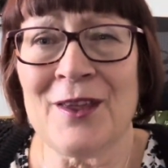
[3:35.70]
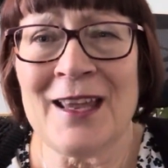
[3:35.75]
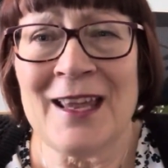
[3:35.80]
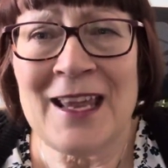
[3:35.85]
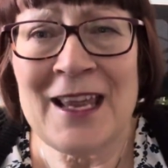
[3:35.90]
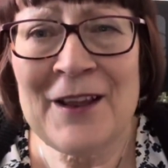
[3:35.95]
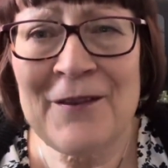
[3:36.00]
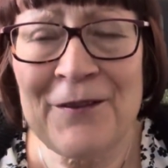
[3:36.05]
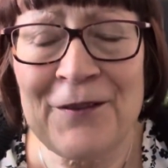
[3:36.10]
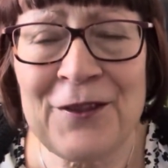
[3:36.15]

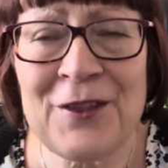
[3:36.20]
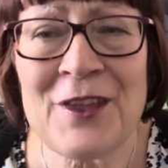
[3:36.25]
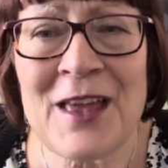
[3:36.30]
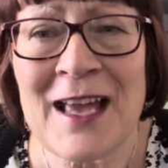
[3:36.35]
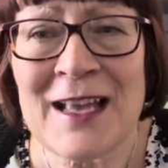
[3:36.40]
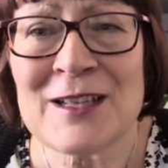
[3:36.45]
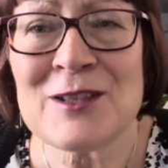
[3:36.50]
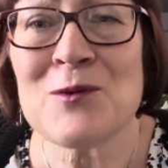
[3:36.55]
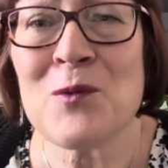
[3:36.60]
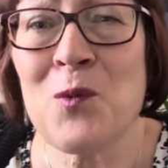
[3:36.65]
if
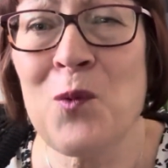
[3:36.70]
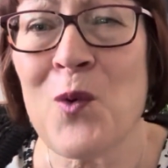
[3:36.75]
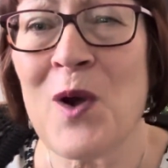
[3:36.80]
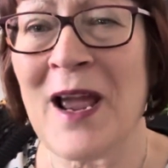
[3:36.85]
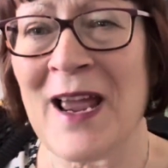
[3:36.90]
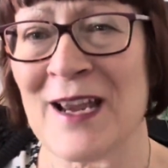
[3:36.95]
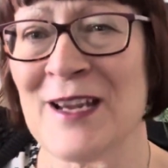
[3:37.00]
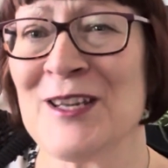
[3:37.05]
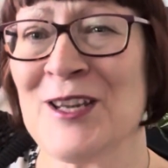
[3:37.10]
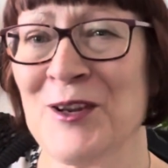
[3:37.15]
that's
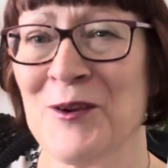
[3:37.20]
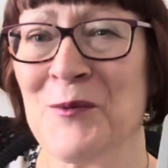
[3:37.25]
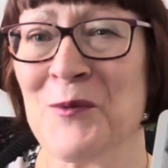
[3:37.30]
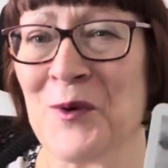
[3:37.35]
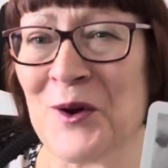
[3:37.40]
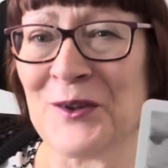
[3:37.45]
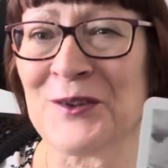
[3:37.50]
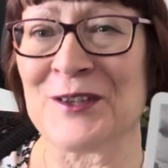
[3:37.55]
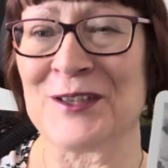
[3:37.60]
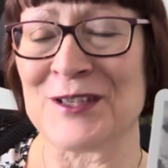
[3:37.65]
where you
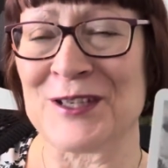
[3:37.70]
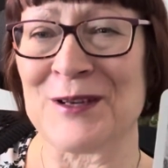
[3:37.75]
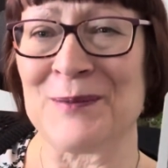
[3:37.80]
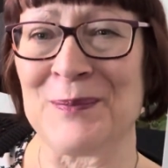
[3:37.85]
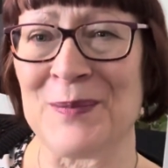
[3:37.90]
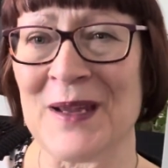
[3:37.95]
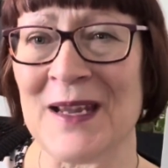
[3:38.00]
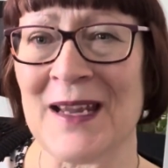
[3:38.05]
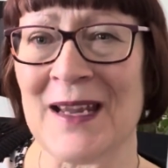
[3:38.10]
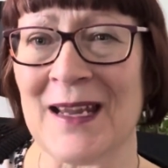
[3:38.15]
want to
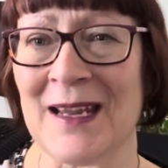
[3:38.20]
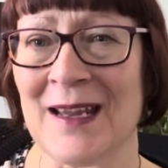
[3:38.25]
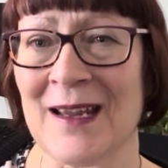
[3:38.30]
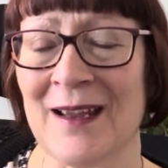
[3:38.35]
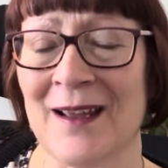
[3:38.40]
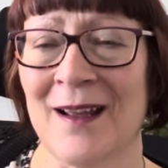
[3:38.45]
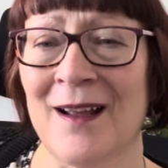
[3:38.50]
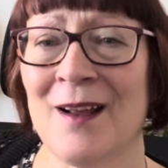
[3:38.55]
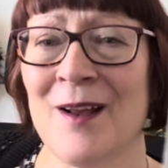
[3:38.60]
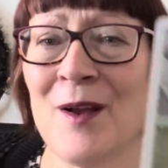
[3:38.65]
be.
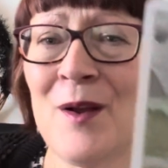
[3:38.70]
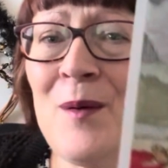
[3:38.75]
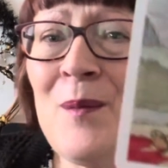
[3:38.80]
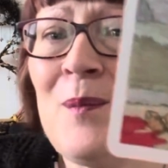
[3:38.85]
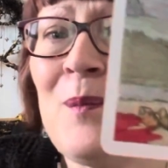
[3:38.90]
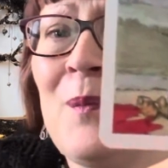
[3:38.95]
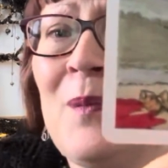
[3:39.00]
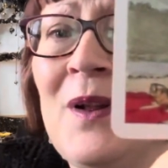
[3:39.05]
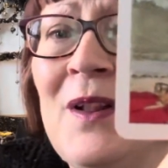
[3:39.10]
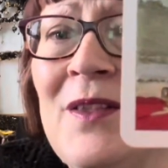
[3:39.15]

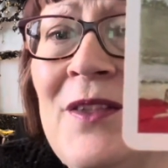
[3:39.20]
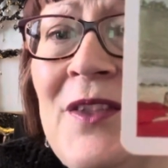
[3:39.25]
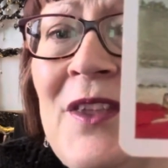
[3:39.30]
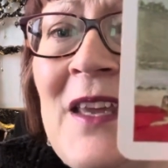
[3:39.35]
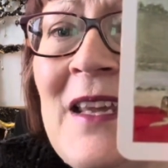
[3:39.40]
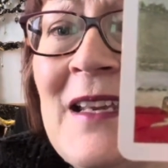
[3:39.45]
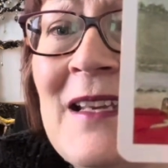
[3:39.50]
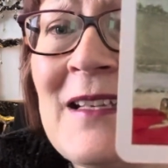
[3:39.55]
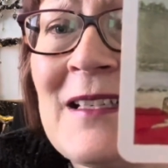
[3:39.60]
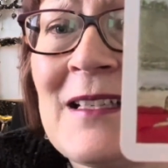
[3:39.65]
But
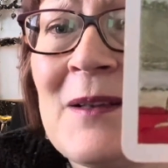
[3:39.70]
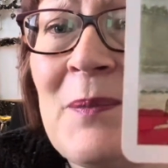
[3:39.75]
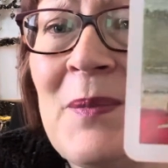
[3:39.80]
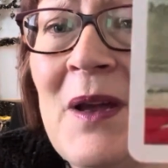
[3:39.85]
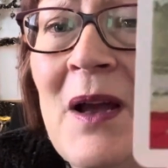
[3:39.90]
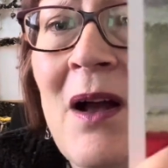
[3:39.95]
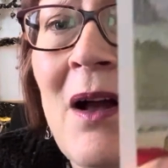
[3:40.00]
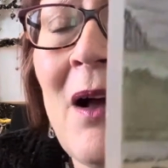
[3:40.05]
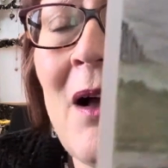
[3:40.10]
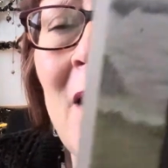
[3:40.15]
these are
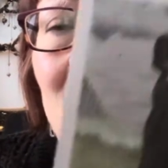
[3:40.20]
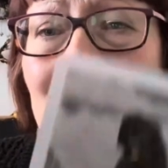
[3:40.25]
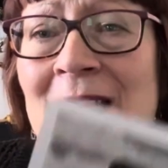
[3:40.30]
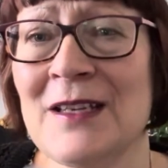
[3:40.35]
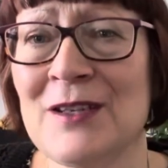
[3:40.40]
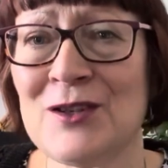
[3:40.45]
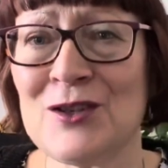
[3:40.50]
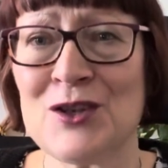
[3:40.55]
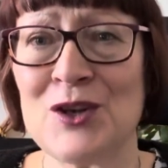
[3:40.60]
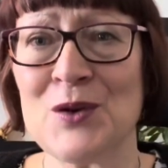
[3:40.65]

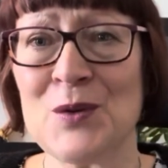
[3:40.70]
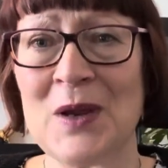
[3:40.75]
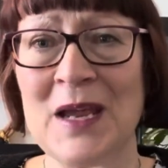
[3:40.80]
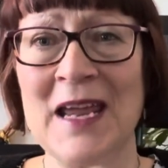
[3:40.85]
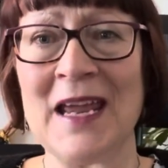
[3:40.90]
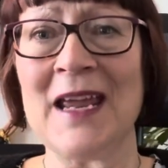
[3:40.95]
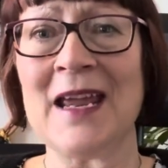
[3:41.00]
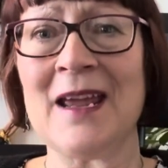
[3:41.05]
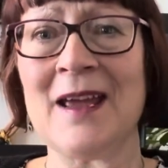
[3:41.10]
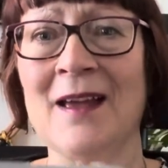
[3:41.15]
behind you
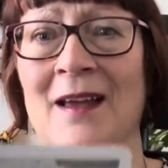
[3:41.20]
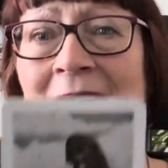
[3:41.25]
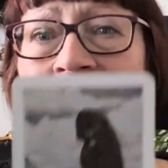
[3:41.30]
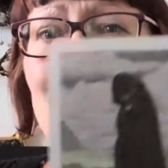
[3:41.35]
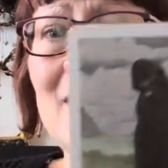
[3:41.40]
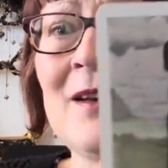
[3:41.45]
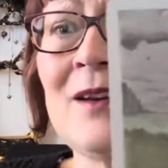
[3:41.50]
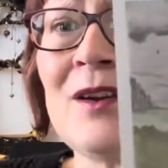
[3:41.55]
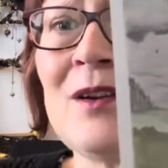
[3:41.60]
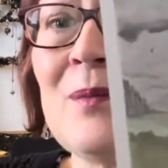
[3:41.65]
here
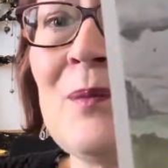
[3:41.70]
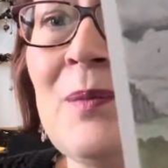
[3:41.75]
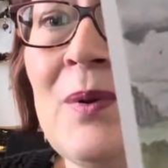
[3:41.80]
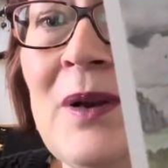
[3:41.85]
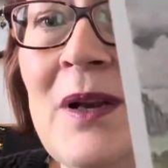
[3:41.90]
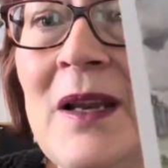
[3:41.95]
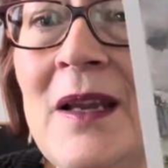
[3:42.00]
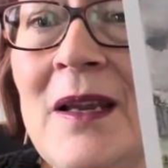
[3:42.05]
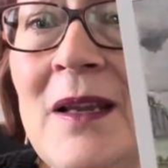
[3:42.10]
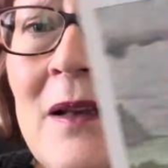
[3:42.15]
in a
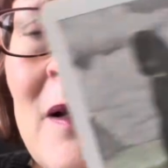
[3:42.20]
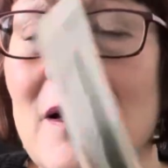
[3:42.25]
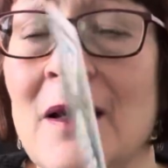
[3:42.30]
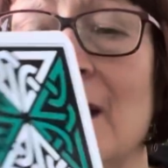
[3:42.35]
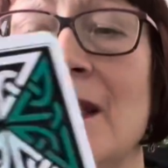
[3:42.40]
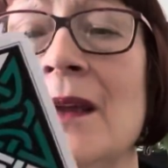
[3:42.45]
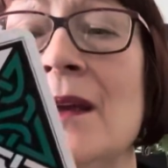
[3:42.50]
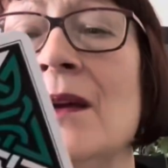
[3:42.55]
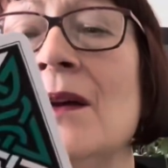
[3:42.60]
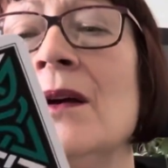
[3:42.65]

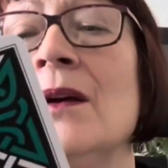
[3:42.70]
completely,